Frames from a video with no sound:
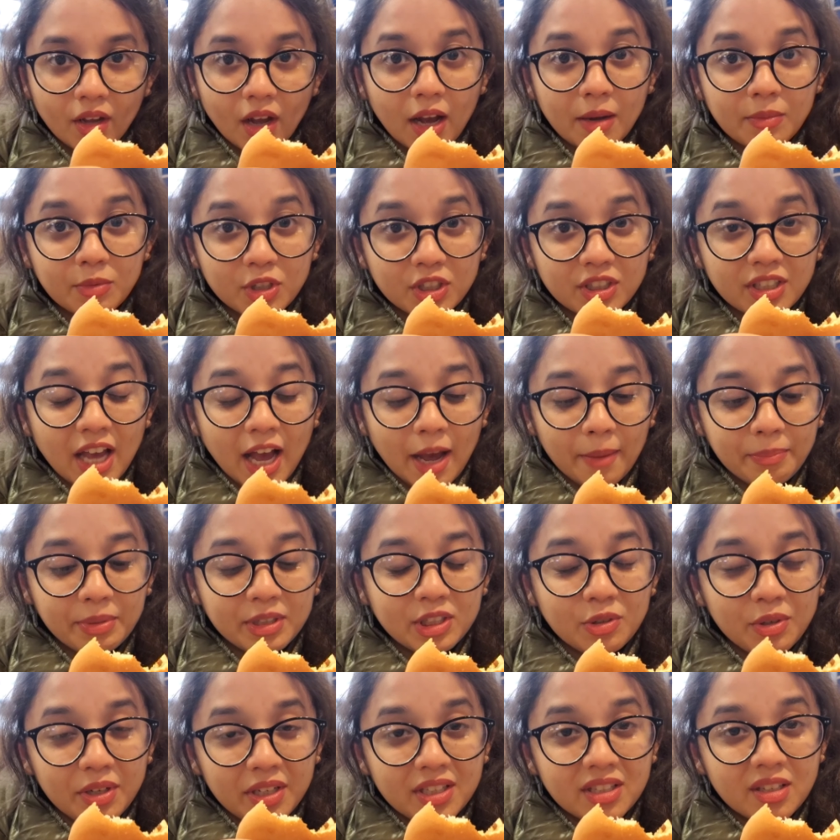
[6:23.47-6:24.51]
I'm just happy
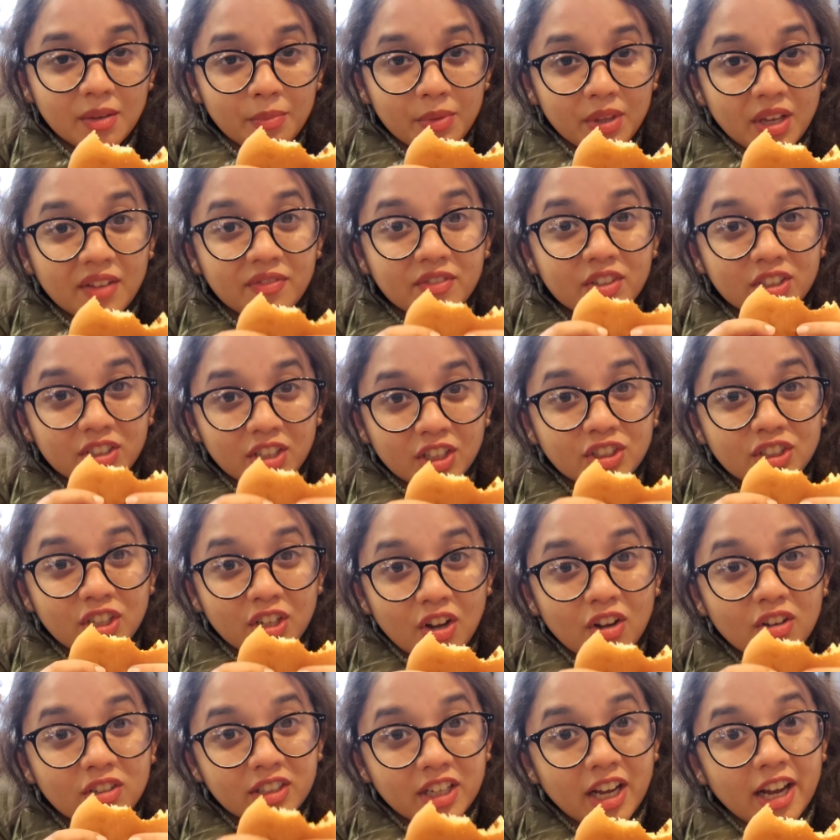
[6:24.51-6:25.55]
to eat something after such a
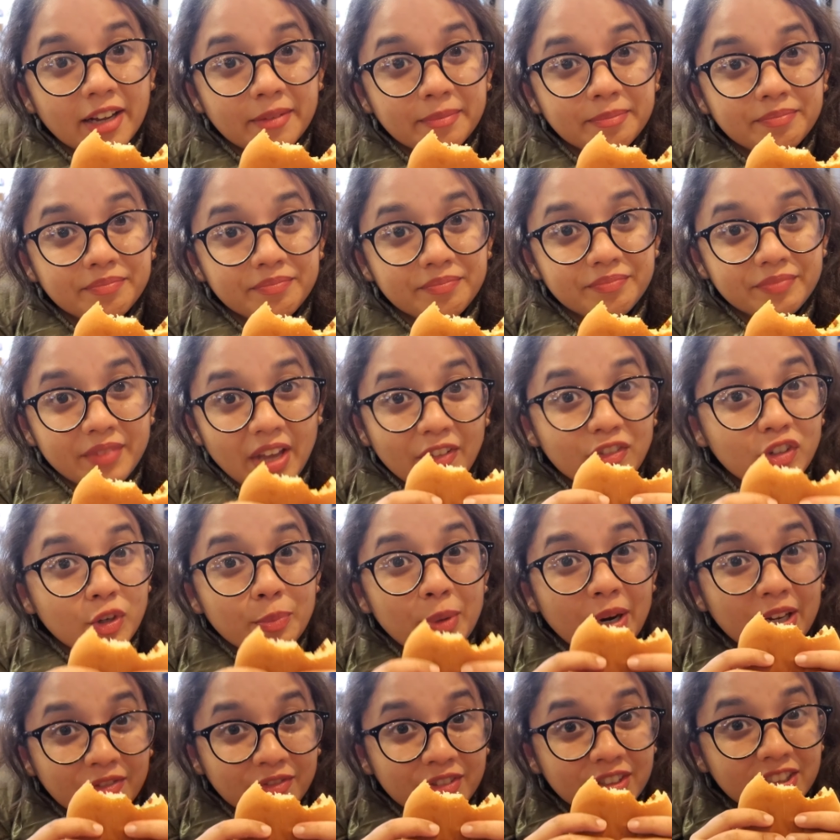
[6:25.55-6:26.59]
long time after
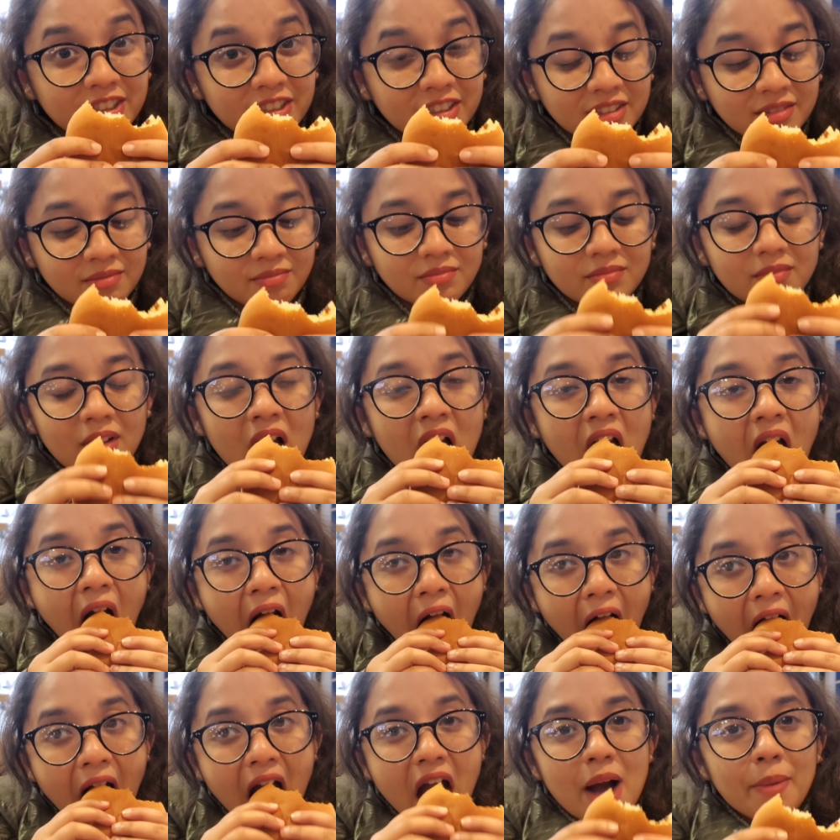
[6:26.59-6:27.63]
breakfast.
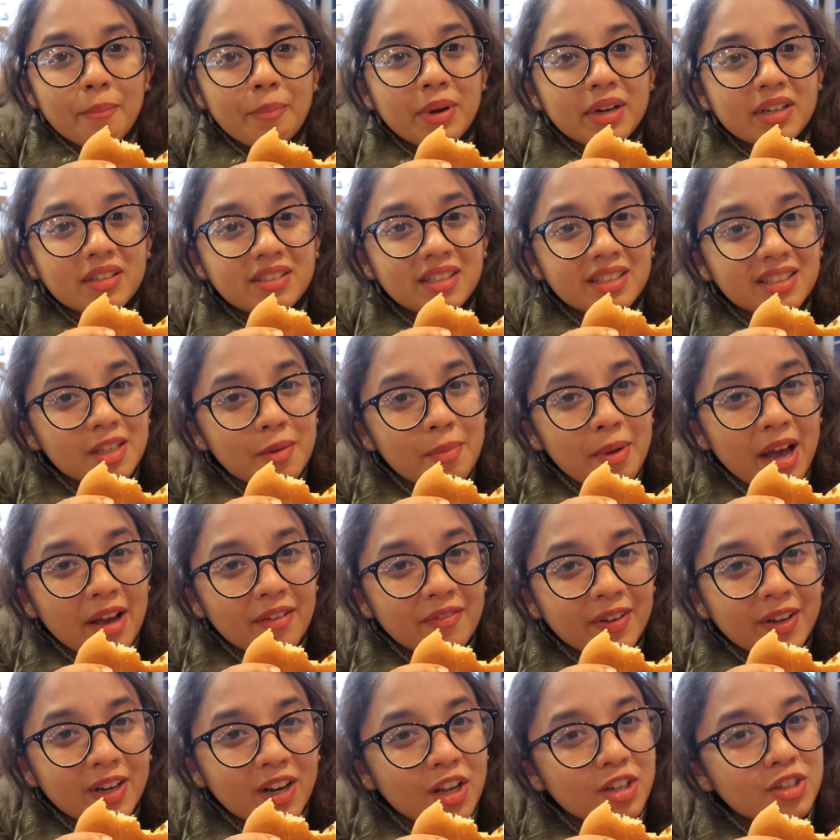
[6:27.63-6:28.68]
But since I'm
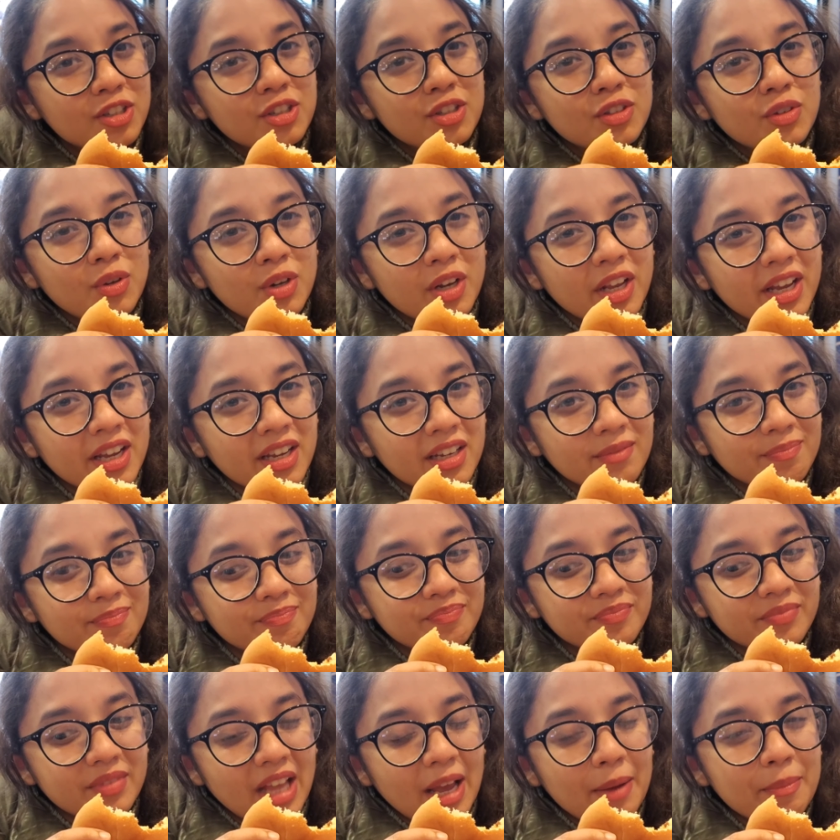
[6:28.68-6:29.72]
having lunch so late,
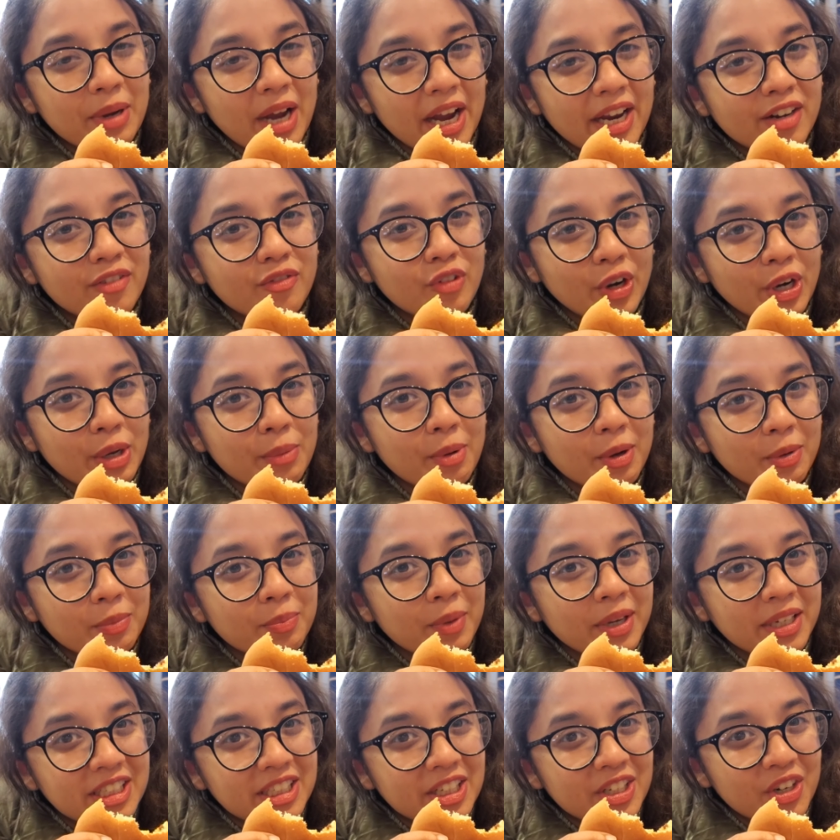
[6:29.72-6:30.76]
I'm kind of worried about
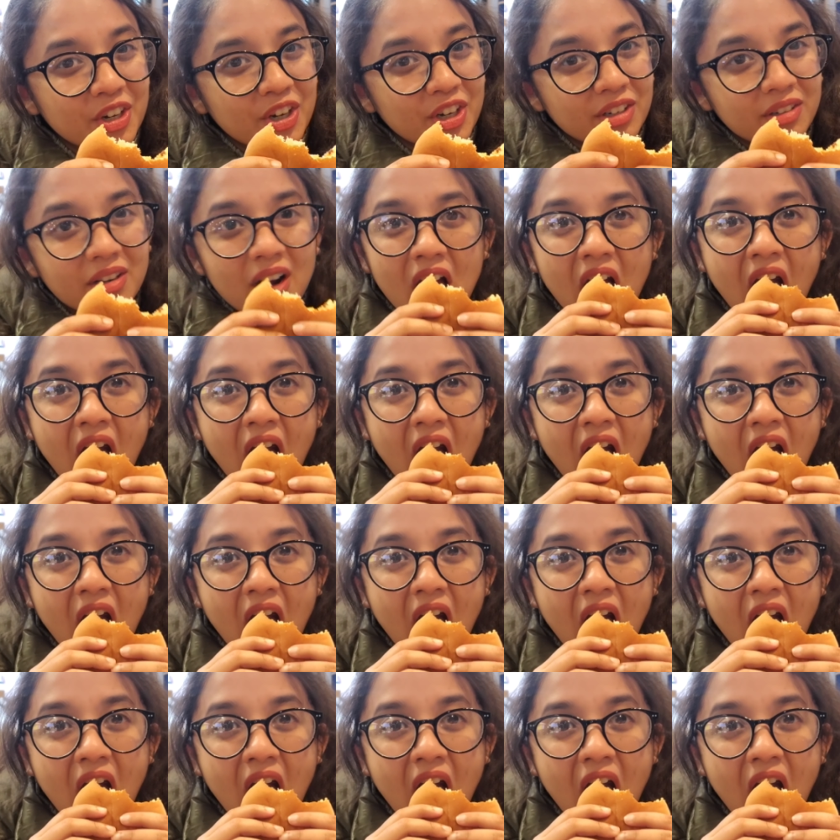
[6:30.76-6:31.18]
my dinner.